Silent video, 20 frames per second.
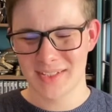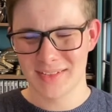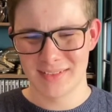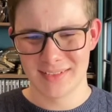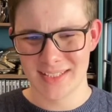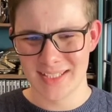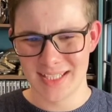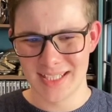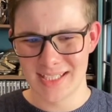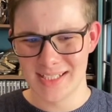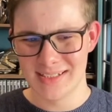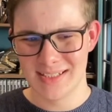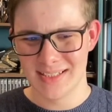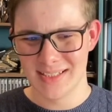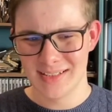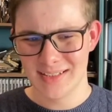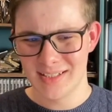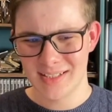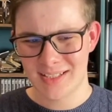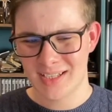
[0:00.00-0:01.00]
the
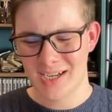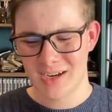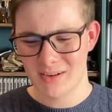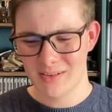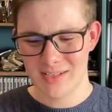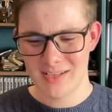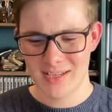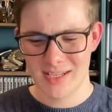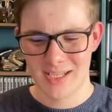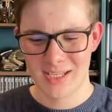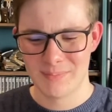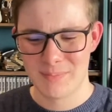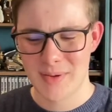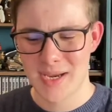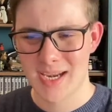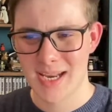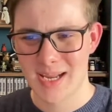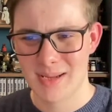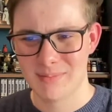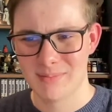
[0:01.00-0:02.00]
the, the current uh,
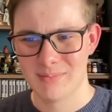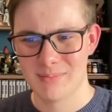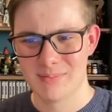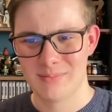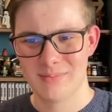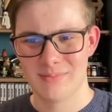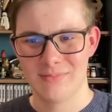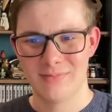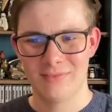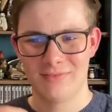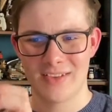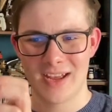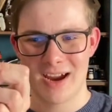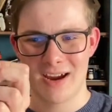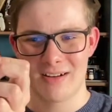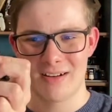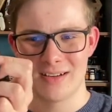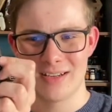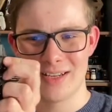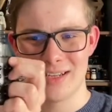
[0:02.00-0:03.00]
B&M
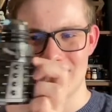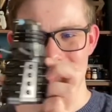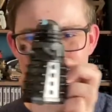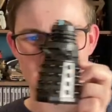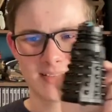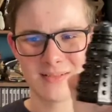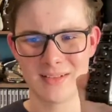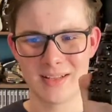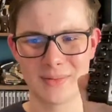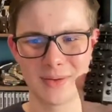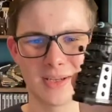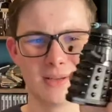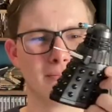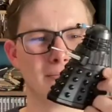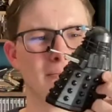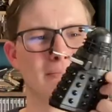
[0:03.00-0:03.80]
variant is there we go.